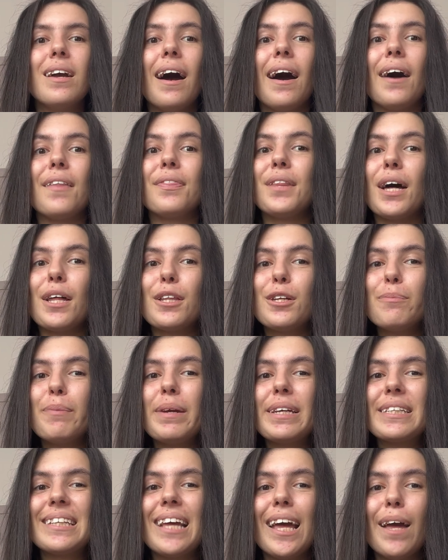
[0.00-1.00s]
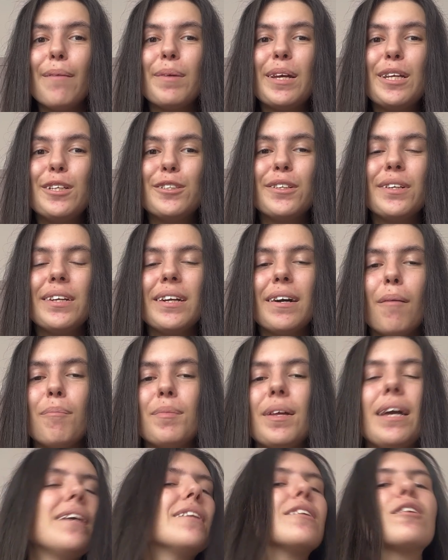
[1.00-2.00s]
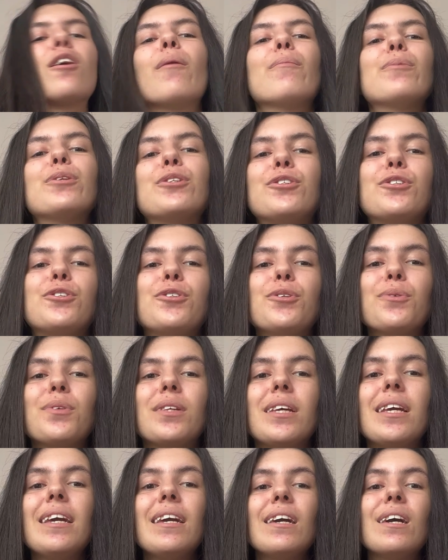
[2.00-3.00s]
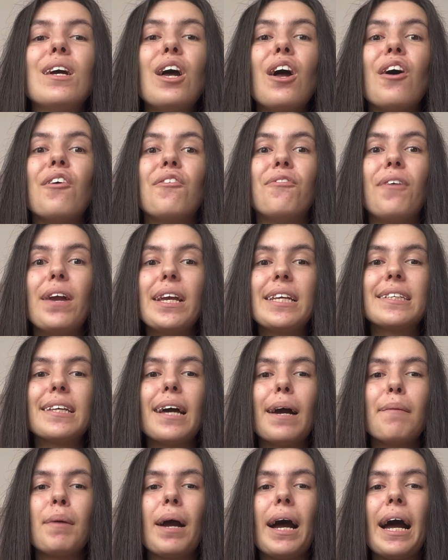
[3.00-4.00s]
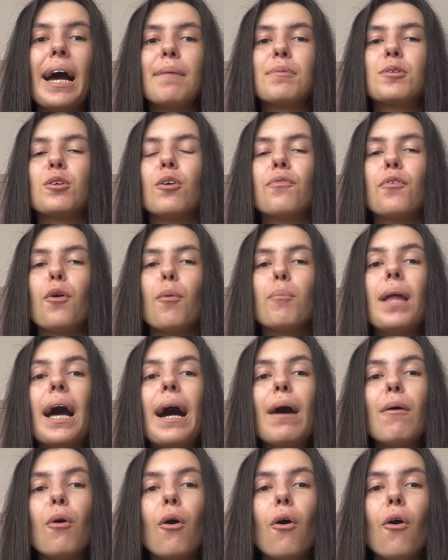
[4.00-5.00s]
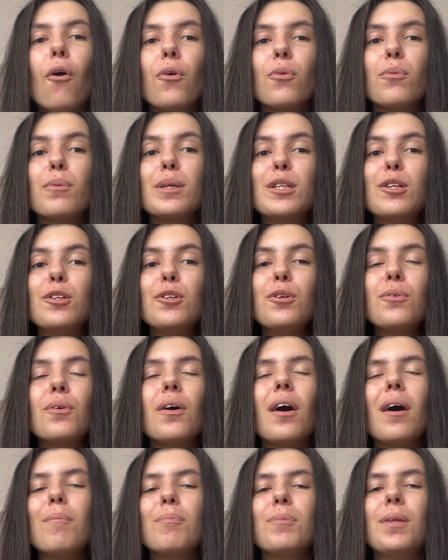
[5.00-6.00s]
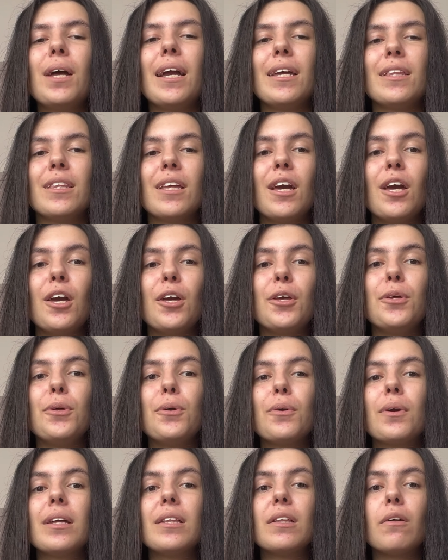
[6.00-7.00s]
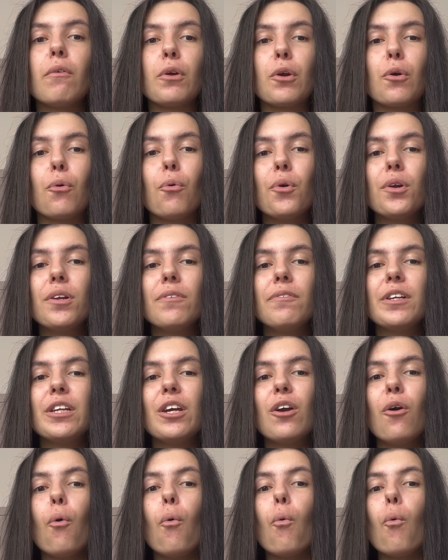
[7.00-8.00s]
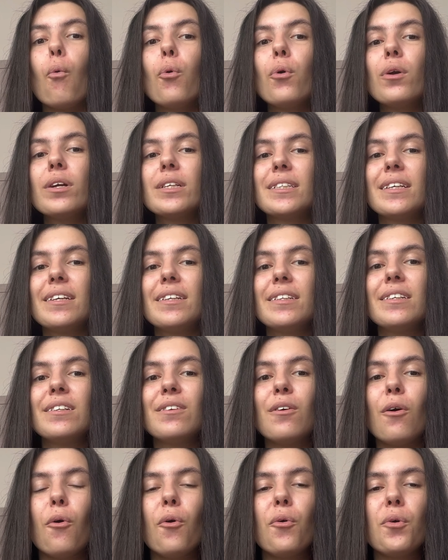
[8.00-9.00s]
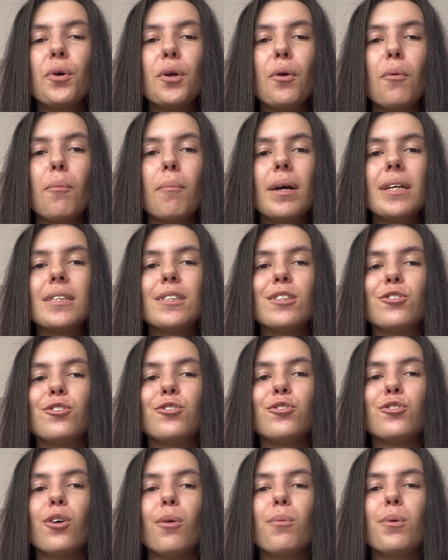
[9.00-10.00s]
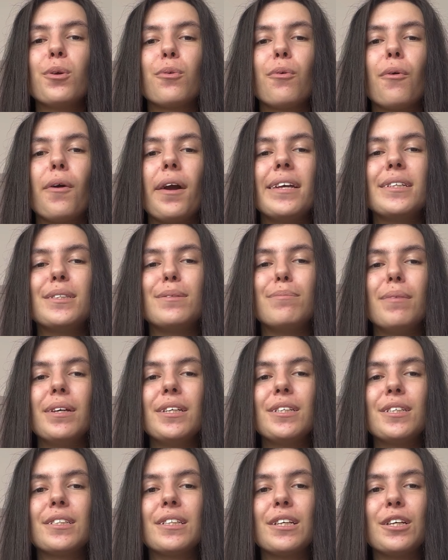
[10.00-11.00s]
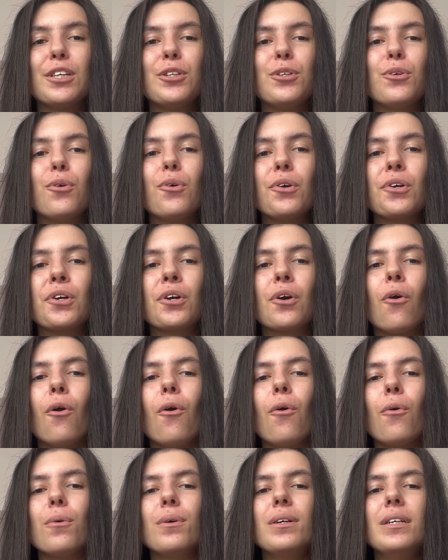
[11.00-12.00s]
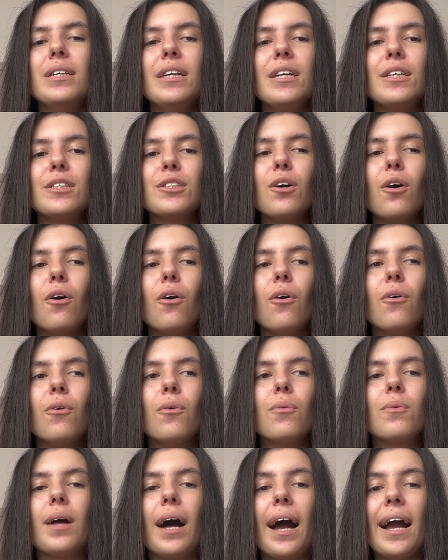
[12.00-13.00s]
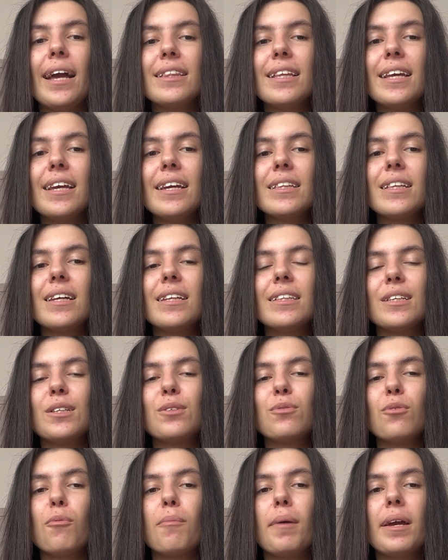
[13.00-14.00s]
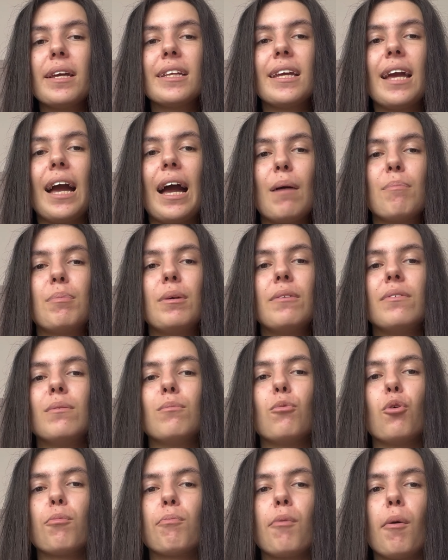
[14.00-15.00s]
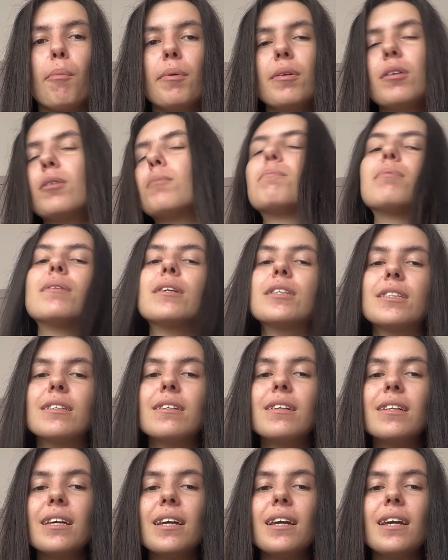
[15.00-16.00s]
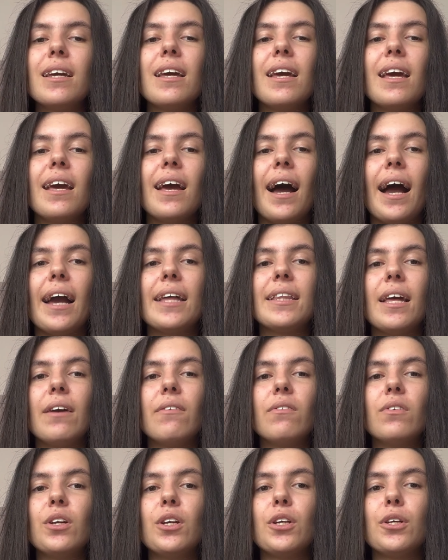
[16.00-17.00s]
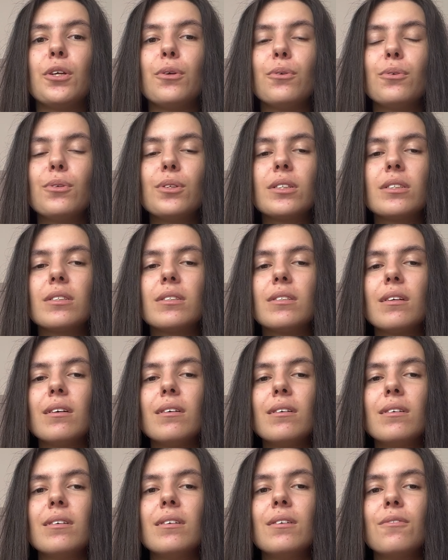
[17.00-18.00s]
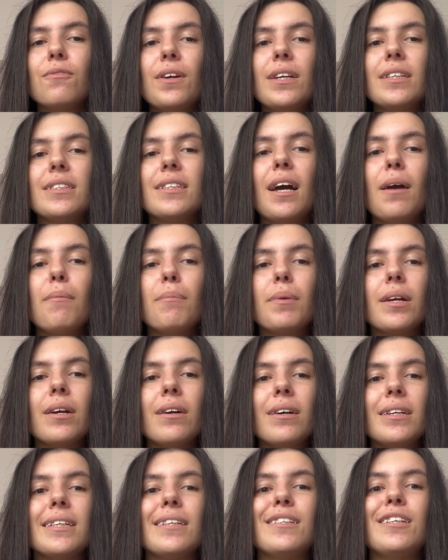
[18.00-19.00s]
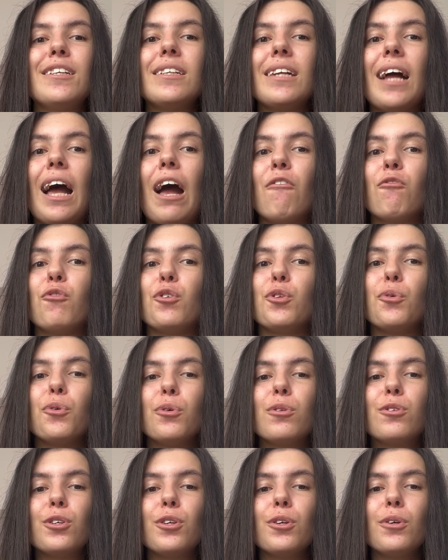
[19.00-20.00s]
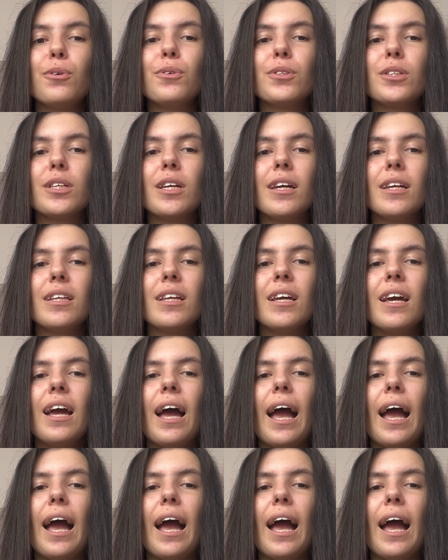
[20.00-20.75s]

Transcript: Another big step into the update comes to the FaceTime app. So from now on, with the new update, you can record a video or send an audio message to someone who has missed your call. So I think that this will make the app even more popular. Personally, I never used FaceTime because I didn't have with who to use it.